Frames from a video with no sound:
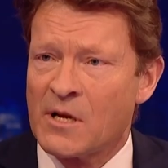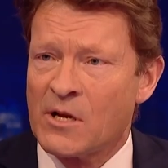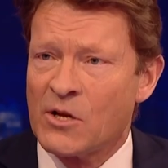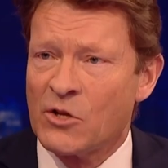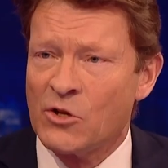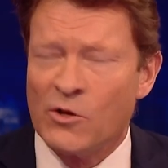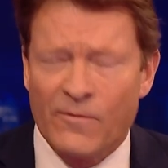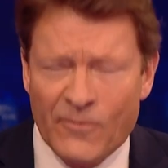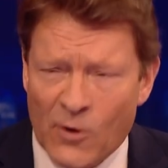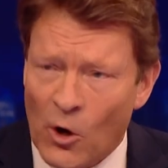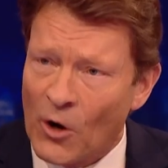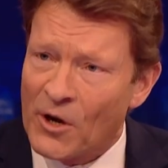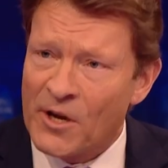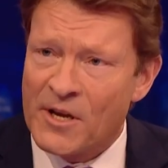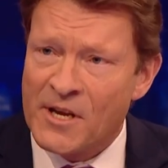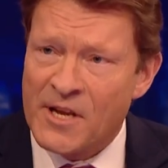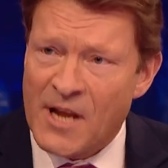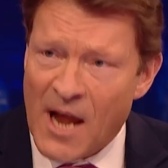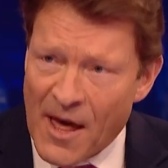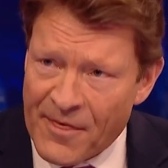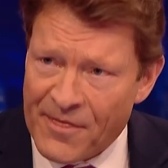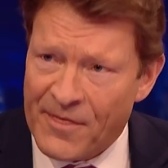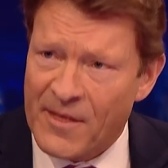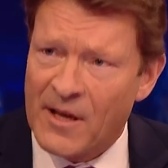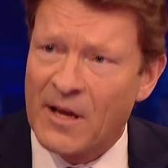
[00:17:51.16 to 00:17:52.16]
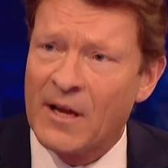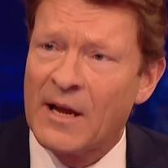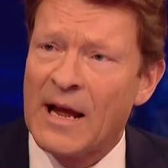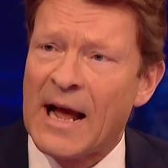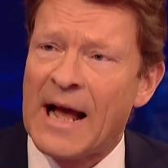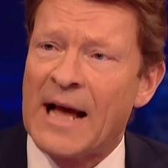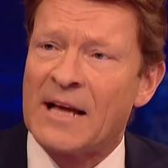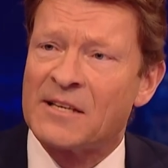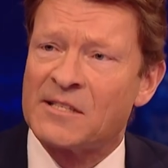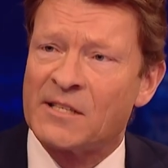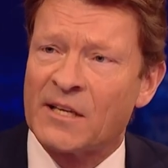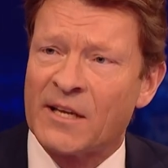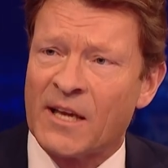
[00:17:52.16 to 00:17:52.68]
you've got nothing
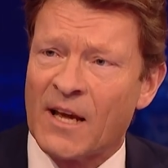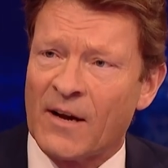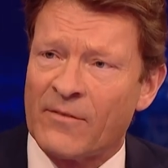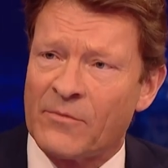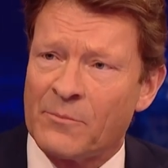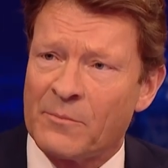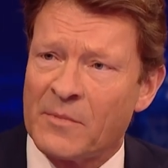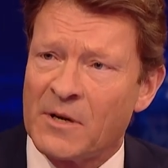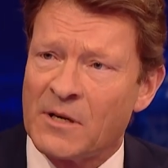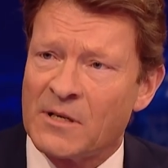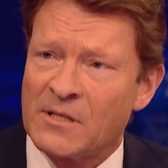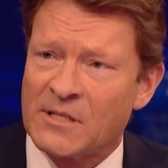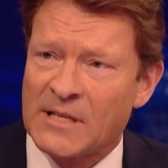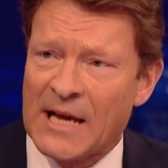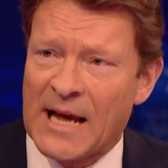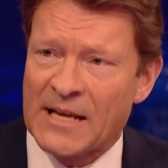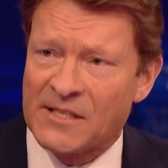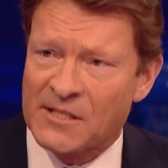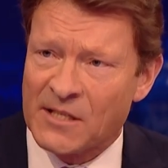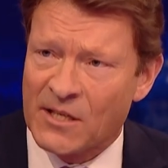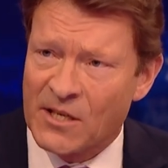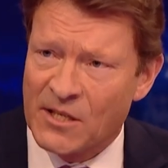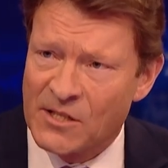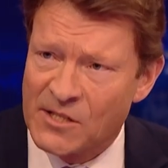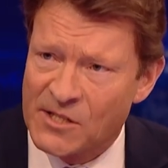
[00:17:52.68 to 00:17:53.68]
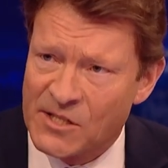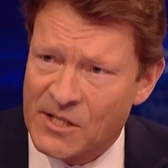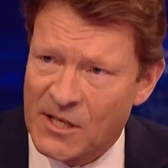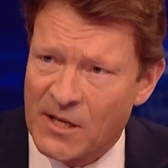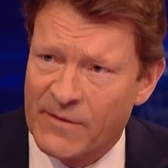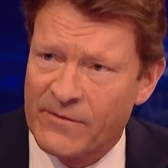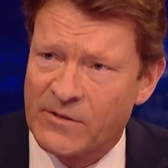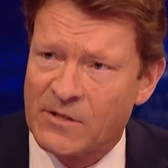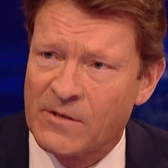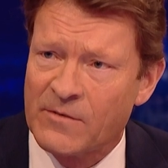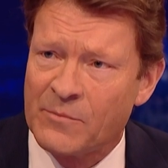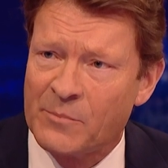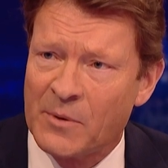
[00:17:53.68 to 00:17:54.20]
as a government, as a
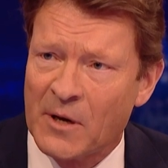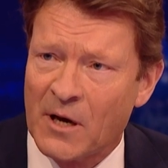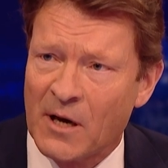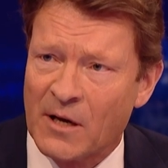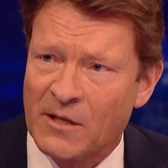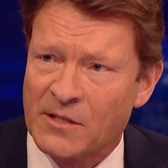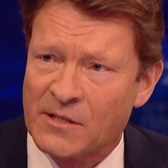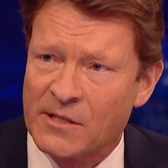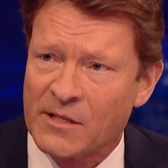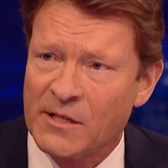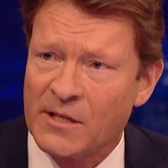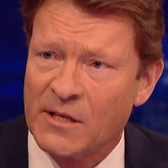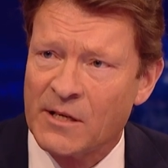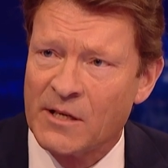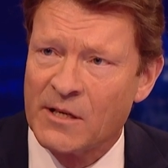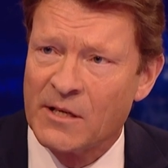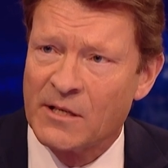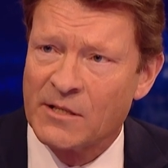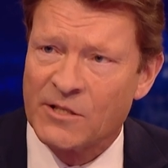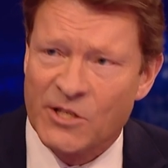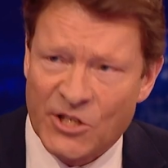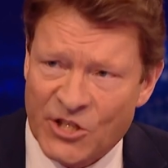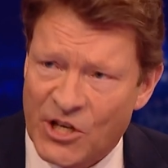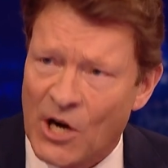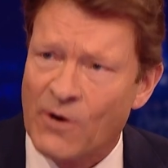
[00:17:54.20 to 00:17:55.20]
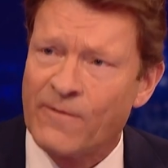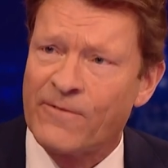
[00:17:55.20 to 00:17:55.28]
Conservative Party, to show